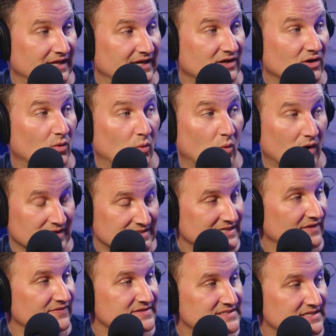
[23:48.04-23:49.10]
And like walk
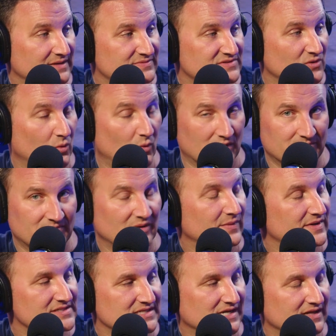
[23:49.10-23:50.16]
down the steps one by
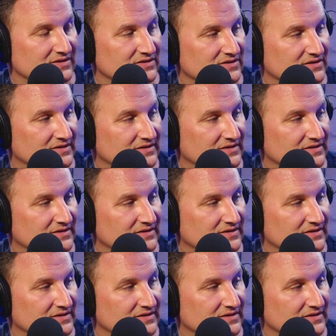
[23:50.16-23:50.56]
one together.